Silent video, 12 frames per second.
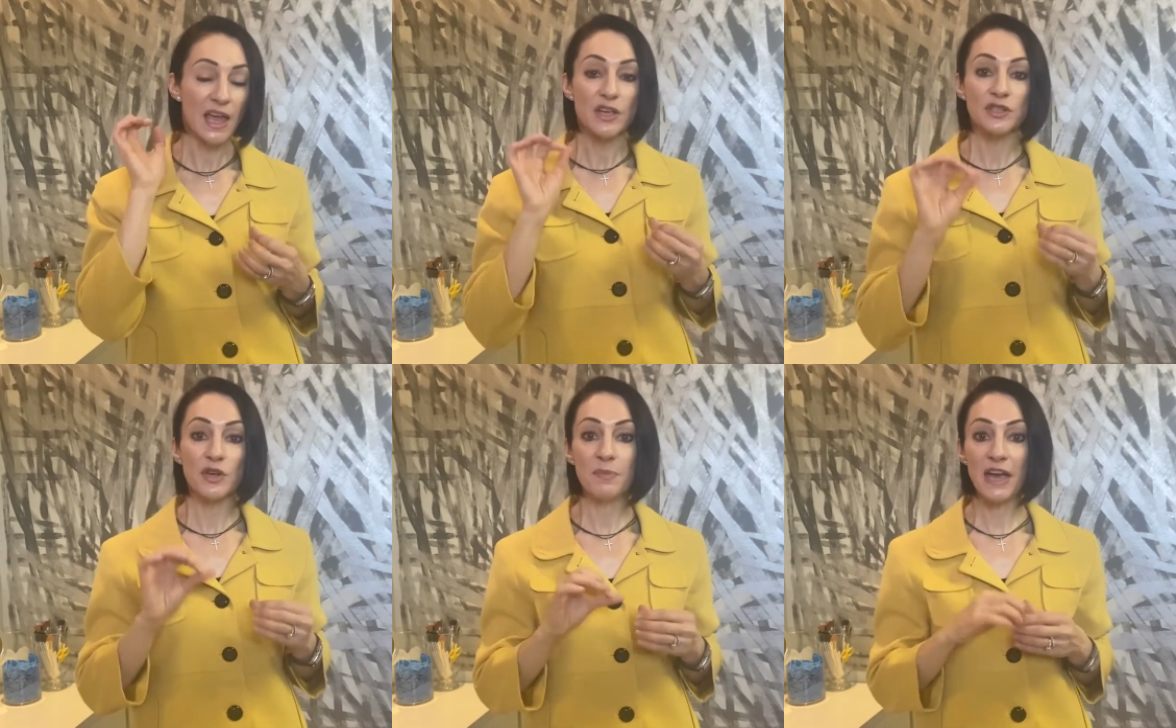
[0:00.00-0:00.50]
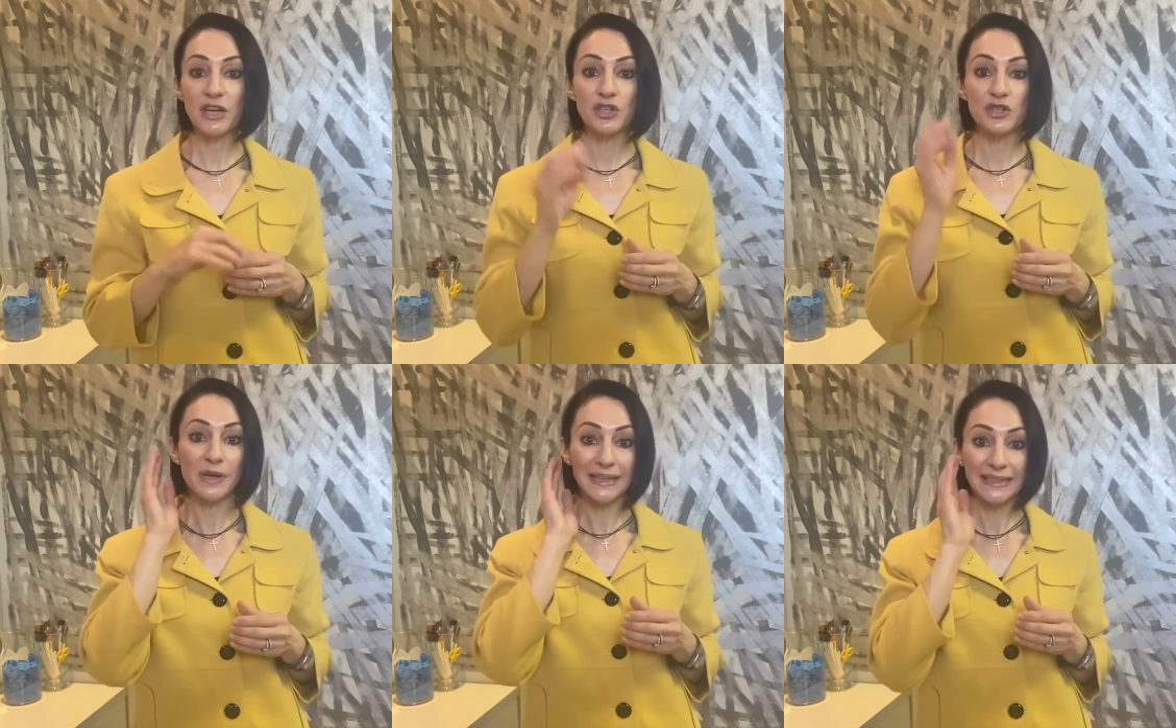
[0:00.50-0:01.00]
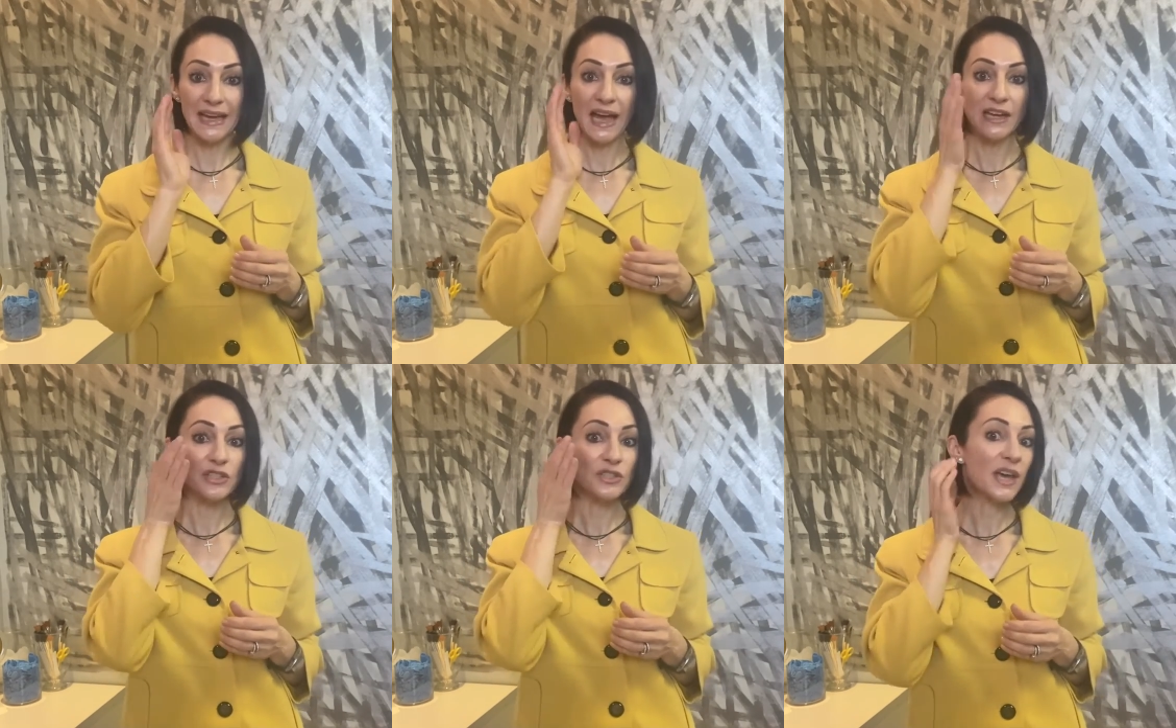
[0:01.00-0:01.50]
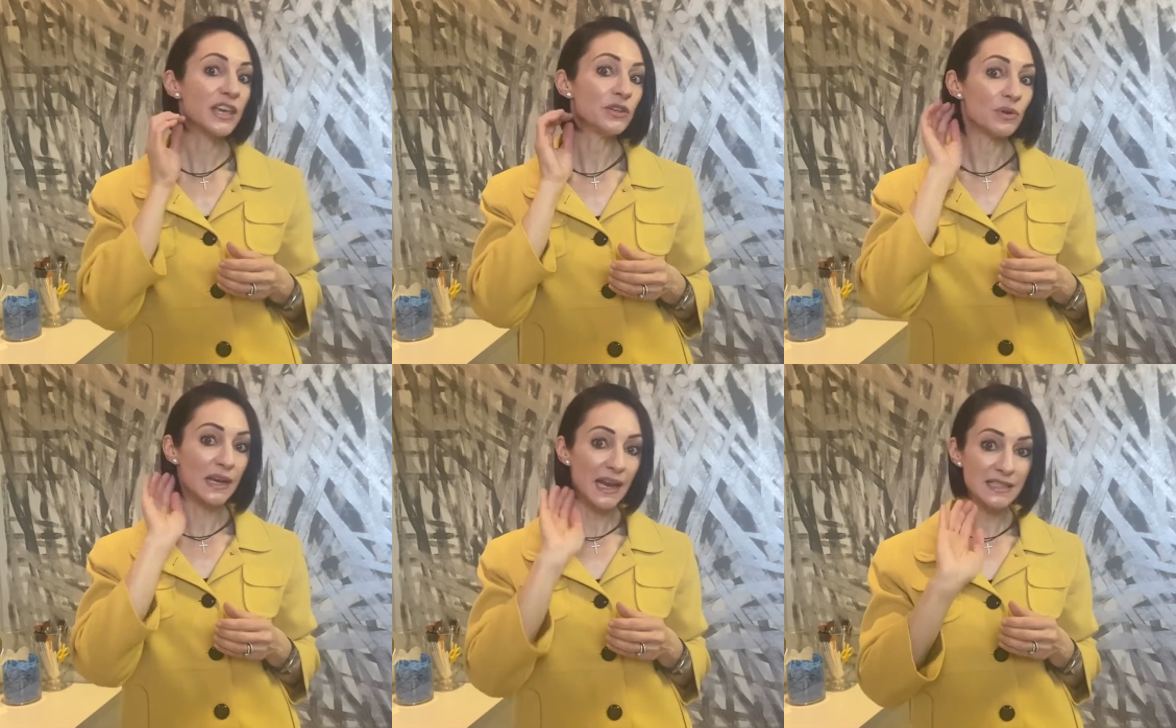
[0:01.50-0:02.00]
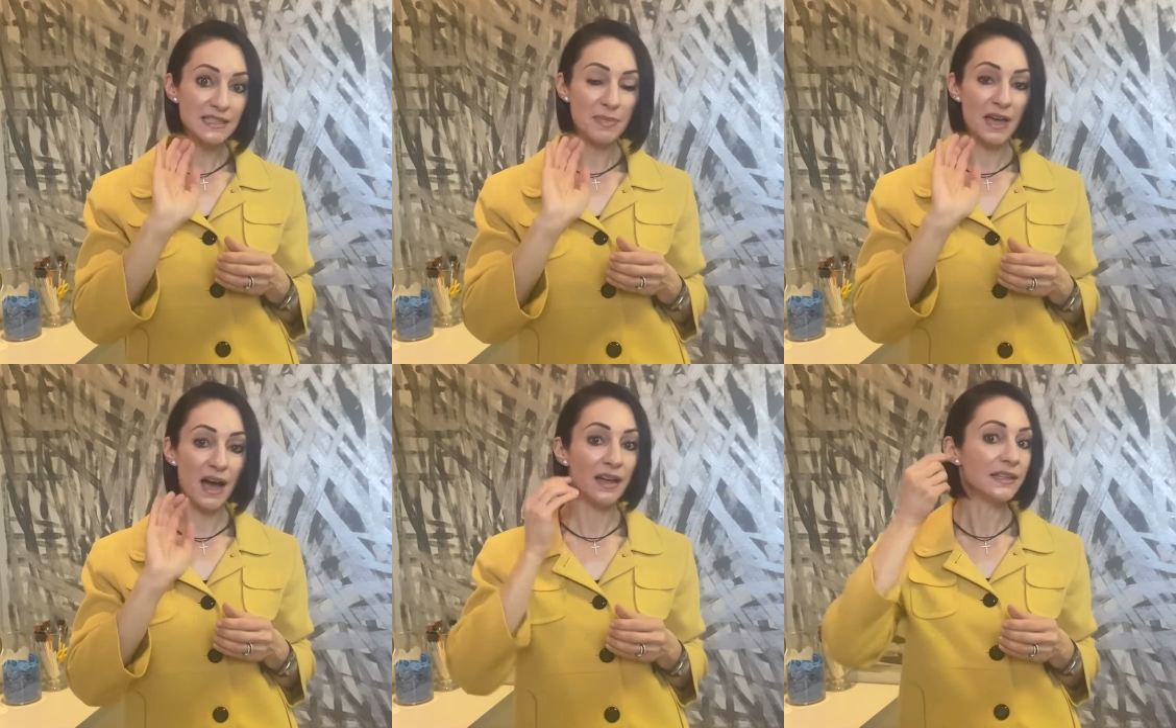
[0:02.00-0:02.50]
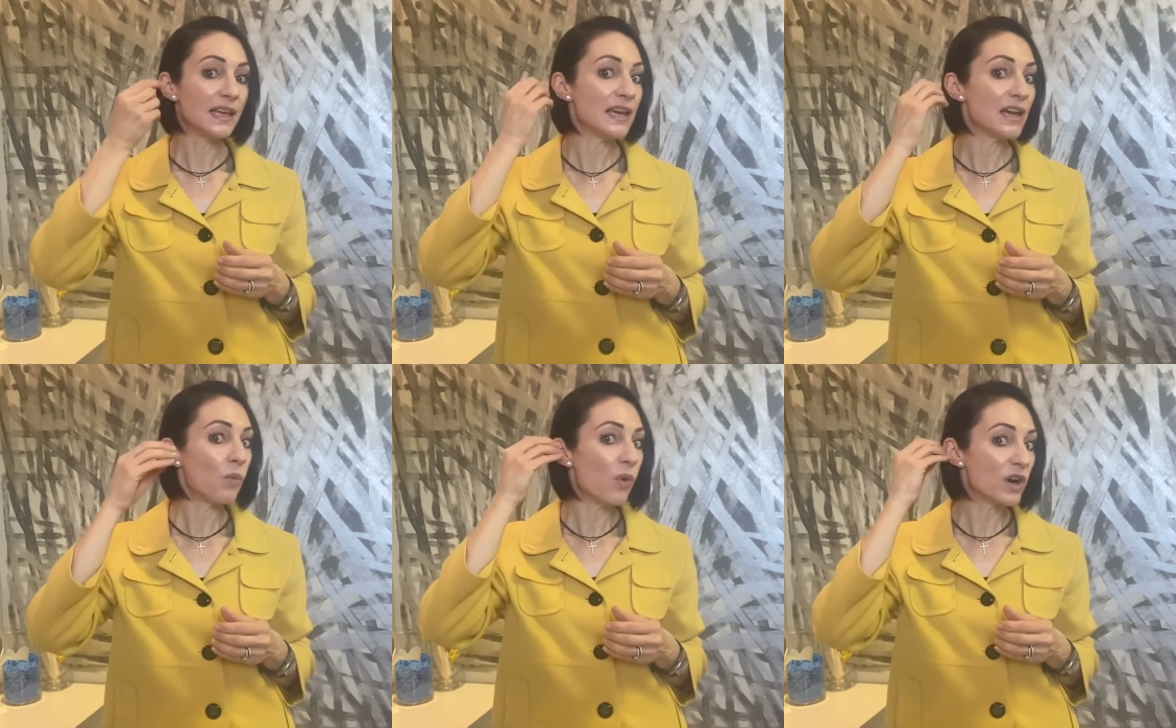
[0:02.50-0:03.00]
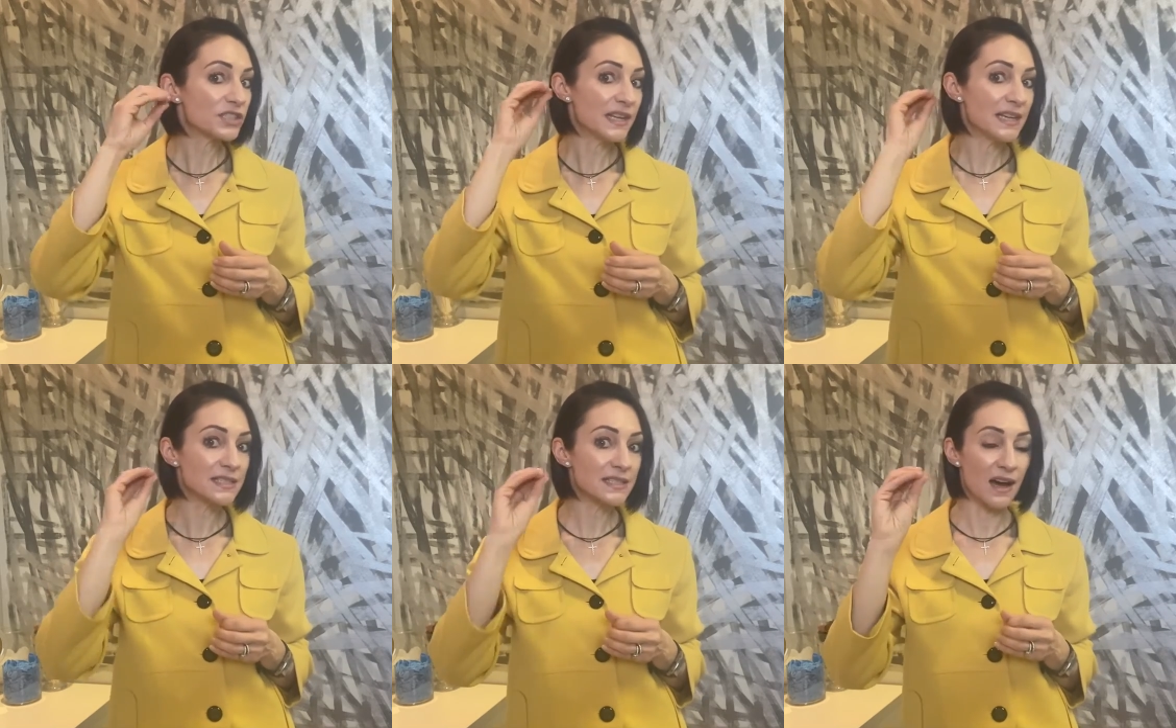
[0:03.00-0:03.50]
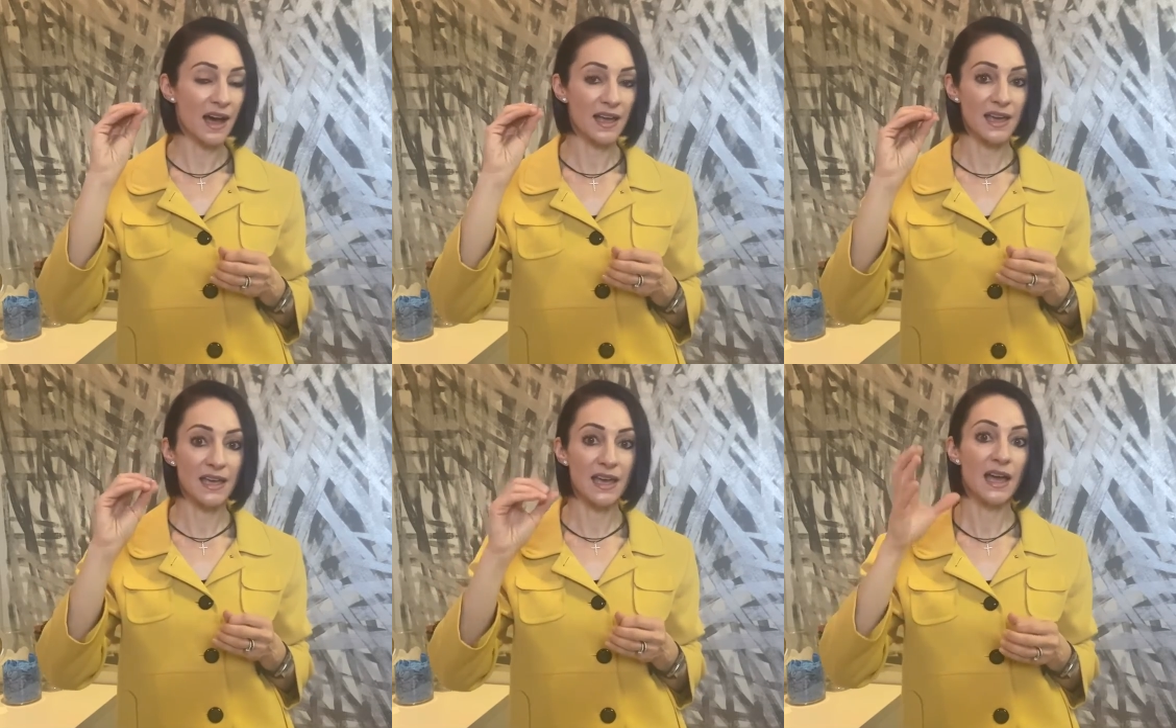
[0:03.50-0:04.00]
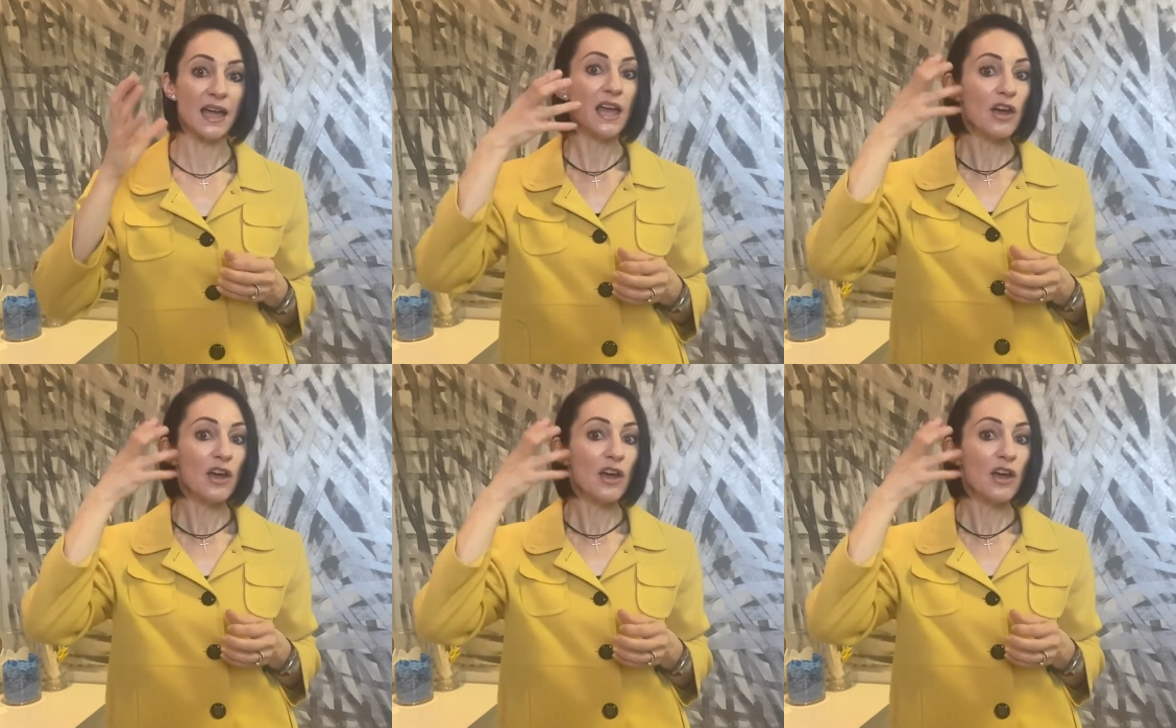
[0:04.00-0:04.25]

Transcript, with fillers: So make sure again to take your cleanser behind the ear, wash the entire ear,